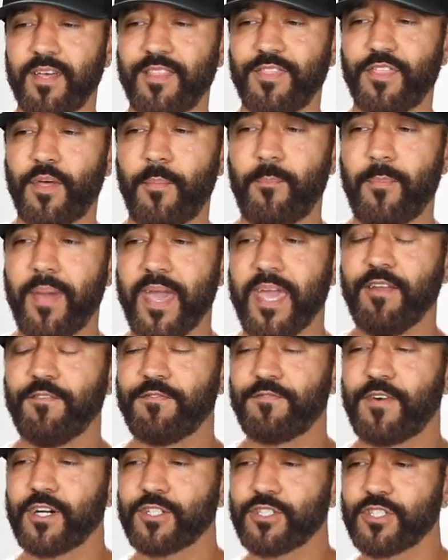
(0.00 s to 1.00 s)
The main
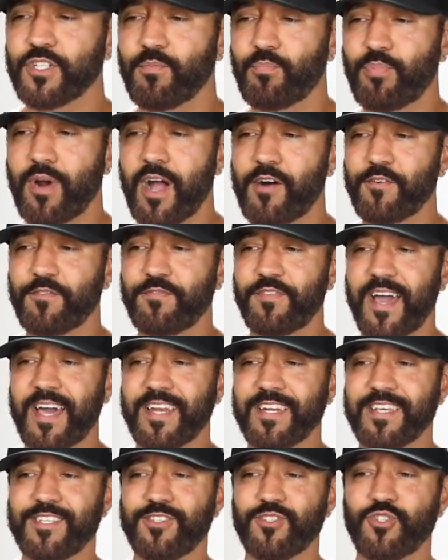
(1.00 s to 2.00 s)
function of brown
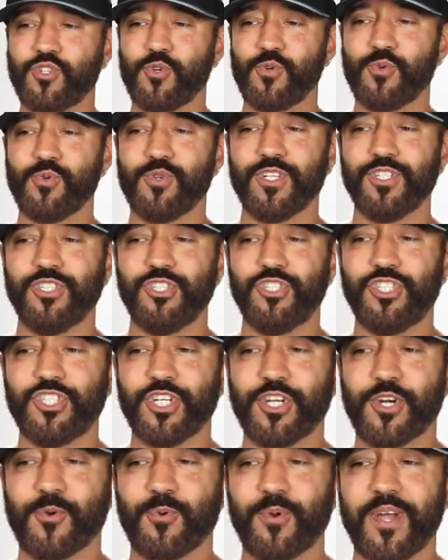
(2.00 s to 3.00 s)
fat is to
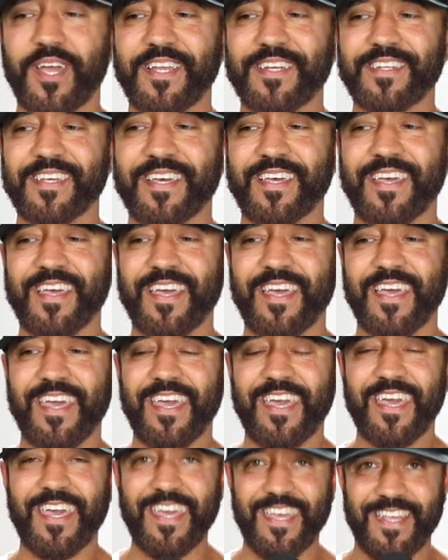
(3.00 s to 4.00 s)
generate
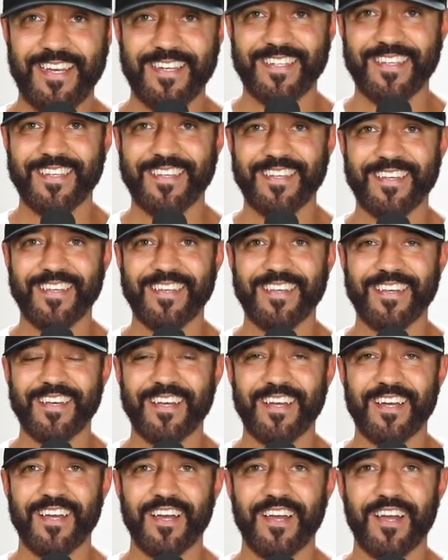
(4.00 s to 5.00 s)
heat.
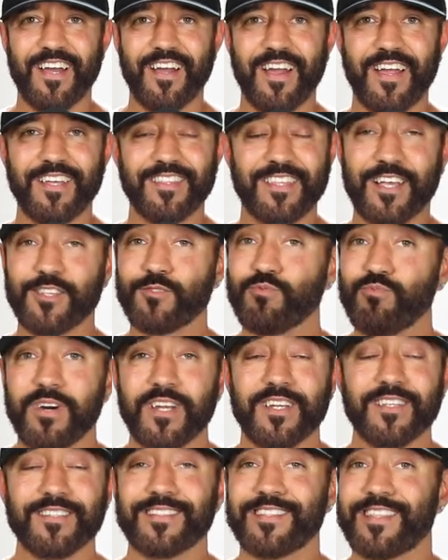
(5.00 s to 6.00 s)
All right, that's what
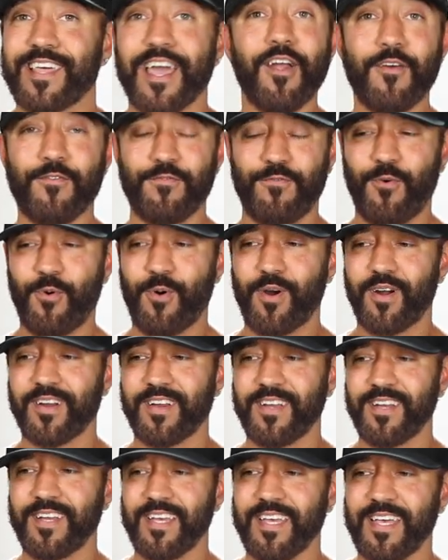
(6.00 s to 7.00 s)
it's there for.
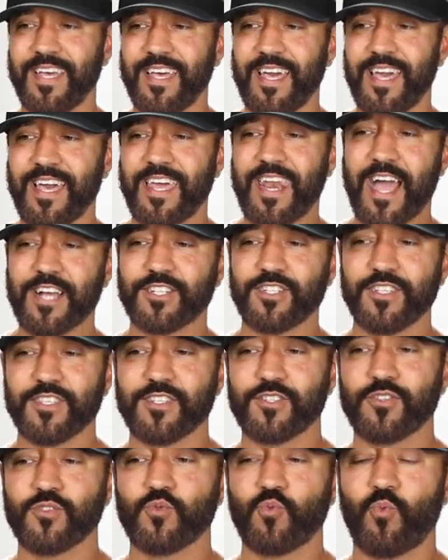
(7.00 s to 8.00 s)
And actually,
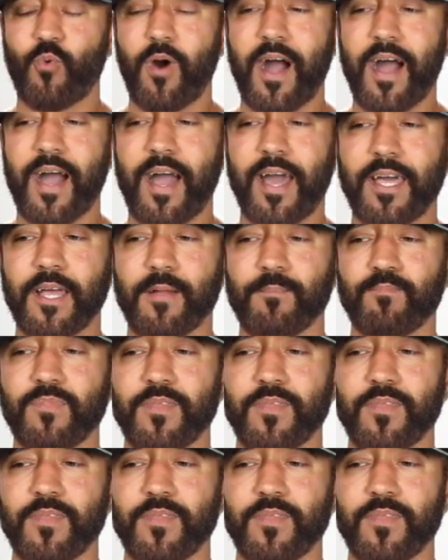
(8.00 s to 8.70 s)
this is why